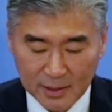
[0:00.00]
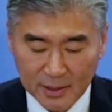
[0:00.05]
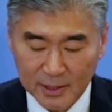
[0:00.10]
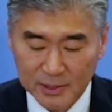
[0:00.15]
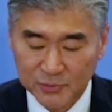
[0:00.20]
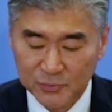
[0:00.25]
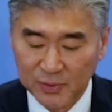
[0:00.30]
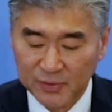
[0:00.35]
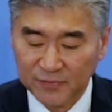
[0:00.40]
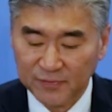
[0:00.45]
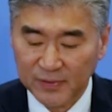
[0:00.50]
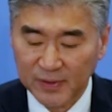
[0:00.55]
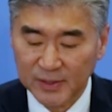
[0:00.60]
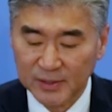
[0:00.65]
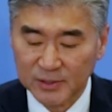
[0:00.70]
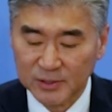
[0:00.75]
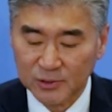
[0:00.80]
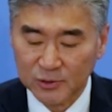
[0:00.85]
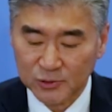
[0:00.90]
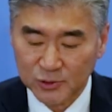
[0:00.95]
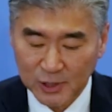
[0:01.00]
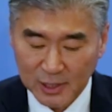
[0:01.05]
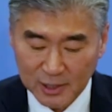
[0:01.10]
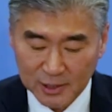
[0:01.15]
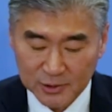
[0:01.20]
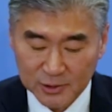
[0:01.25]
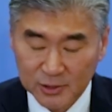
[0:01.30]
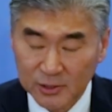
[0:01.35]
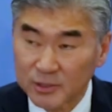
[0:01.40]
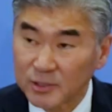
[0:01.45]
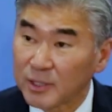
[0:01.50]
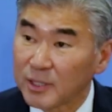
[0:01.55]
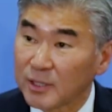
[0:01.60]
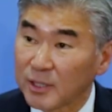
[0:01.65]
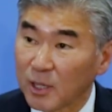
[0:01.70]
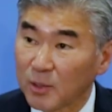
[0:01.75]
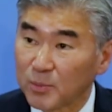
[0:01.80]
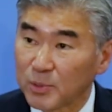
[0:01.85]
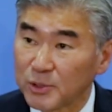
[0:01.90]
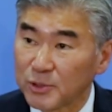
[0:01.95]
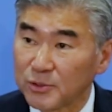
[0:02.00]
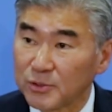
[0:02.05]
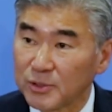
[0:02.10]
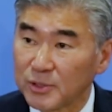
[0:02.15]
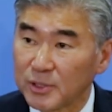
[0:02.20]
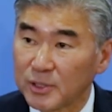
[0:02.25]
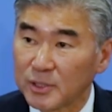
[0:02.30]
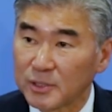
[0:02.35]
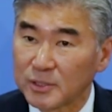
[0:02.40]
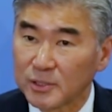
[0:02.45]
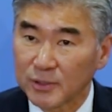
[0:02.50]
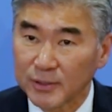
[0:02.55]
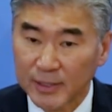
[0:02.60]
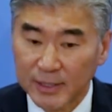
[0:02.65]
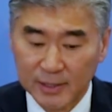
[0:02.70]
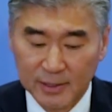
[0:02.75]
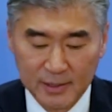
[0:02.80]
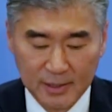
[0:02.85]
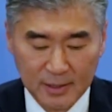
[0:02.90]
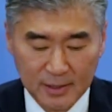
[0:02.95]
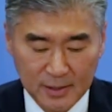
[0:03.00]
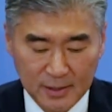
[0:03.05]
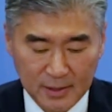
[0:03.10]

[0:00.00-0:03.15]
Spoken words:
as we face the challenges and opportunities ahead.